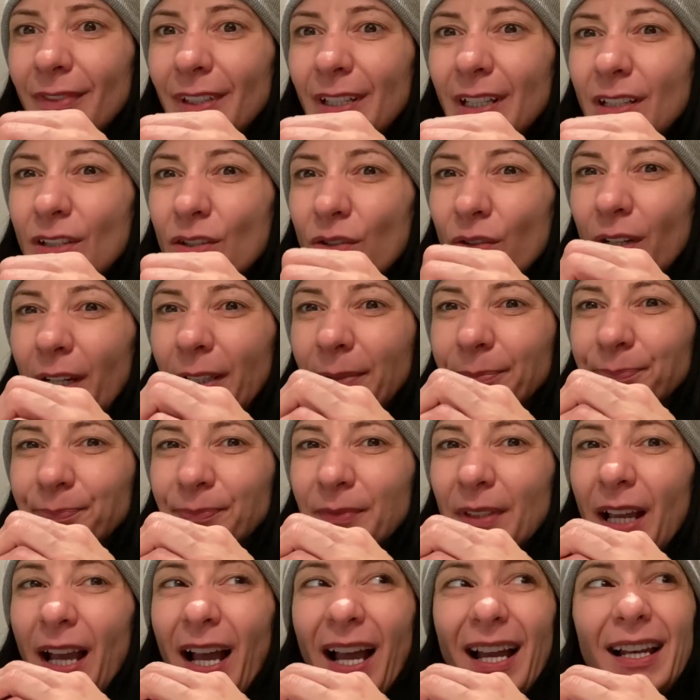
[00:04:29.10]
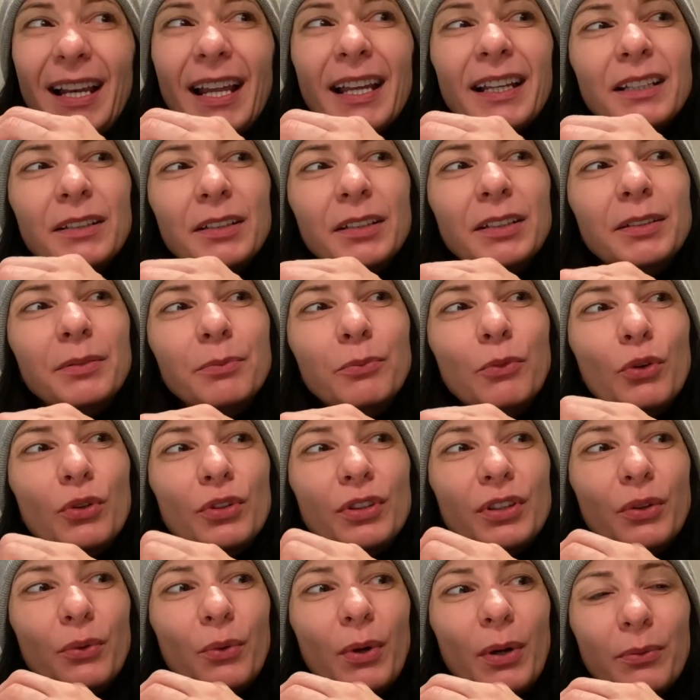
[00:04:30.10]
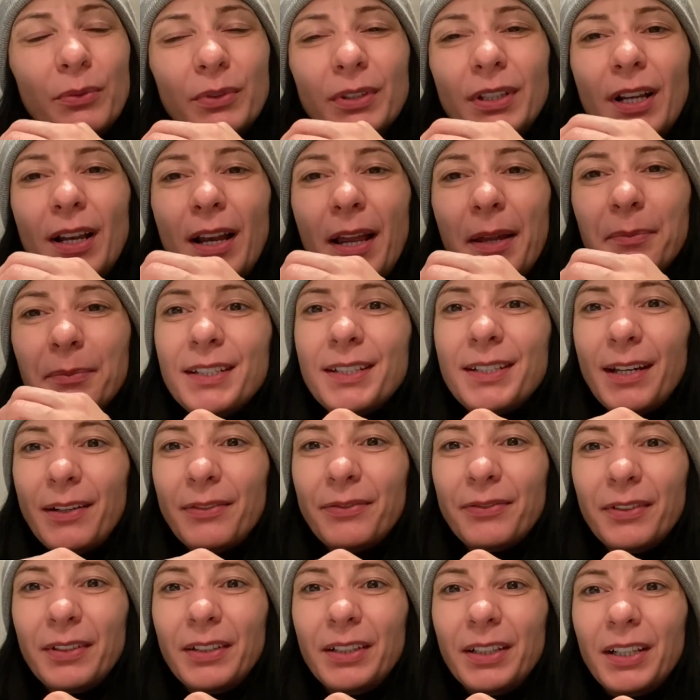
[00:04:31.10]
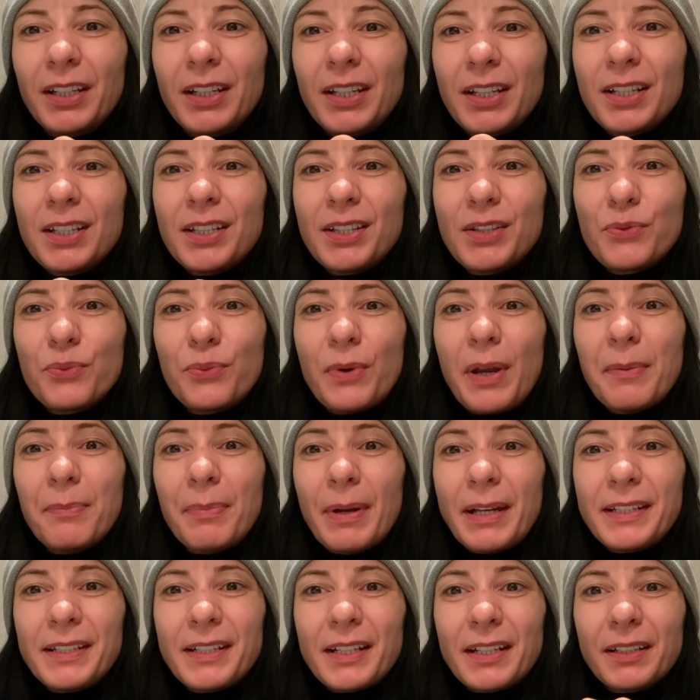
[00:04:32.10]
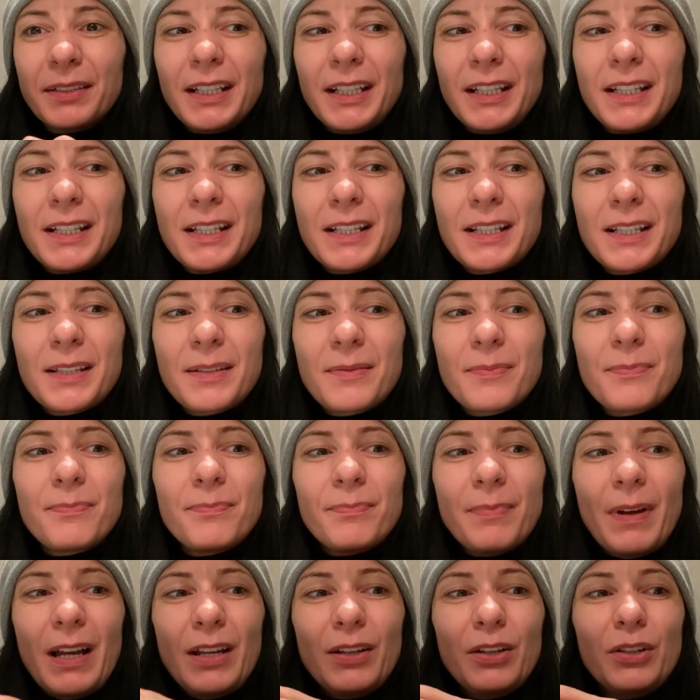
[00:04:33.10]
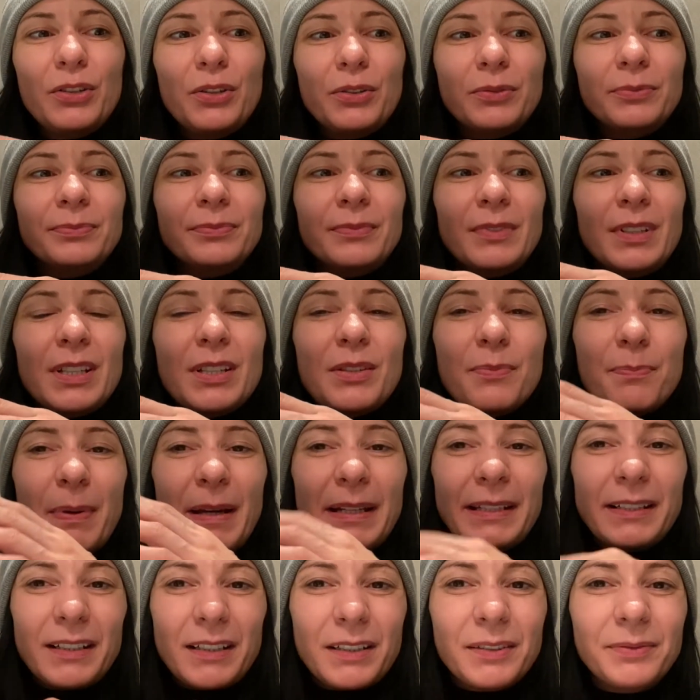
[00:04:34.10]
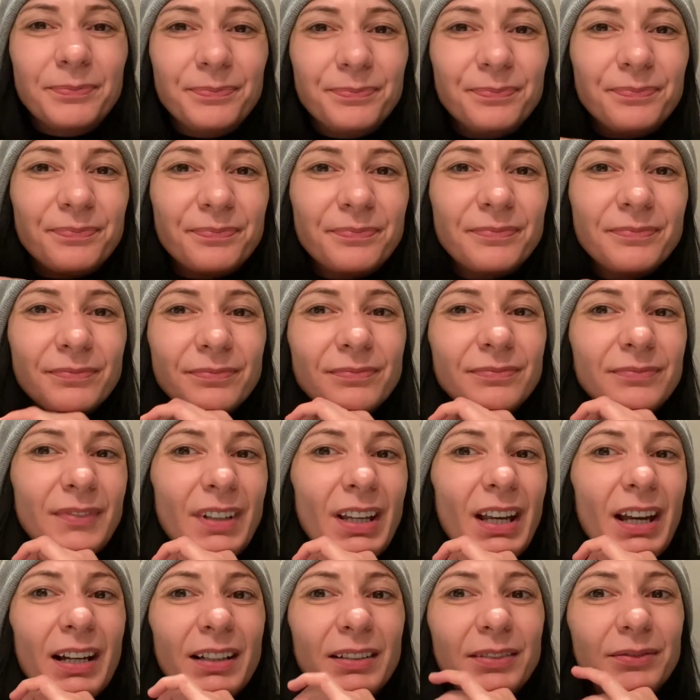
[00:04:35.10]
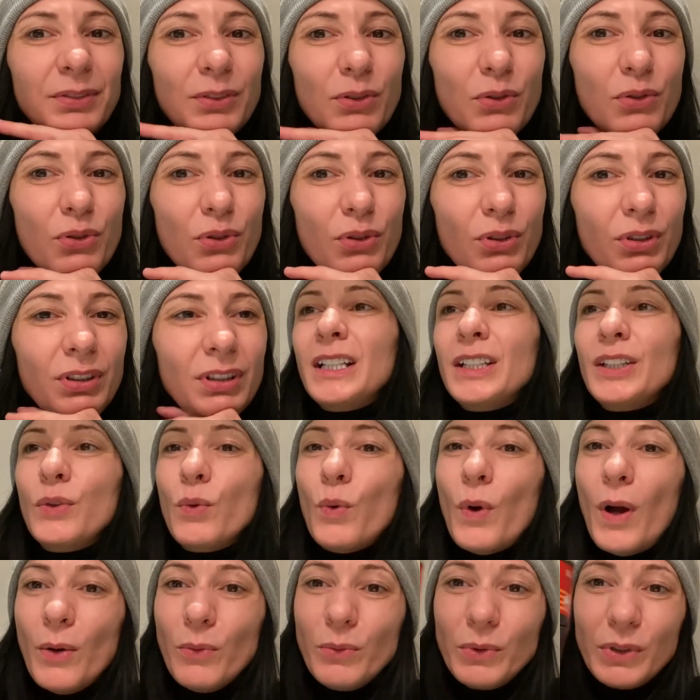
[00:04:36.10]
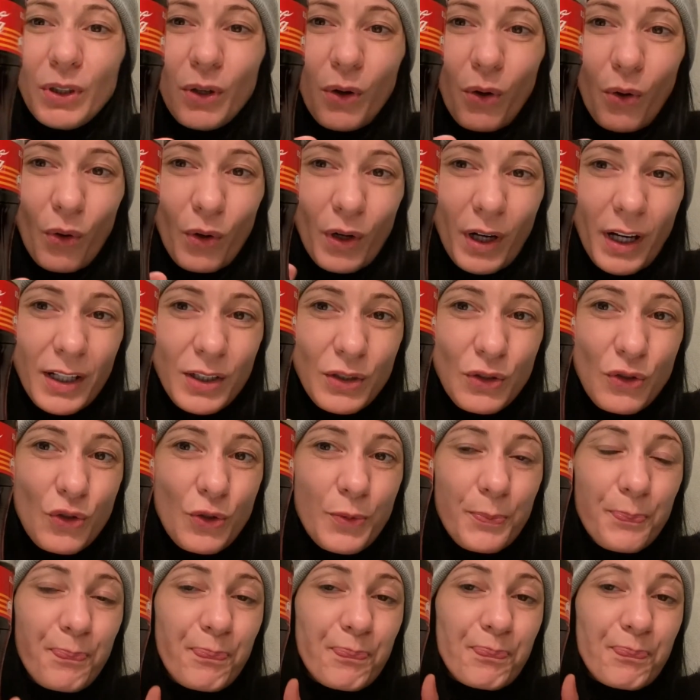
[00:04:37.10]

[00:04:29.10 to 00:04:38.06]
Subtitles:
It's okay. I like it more, the one with the lime. Definitely. It's way better. It's, I don't know. It's better. Yeah, for sure. The one with the orange,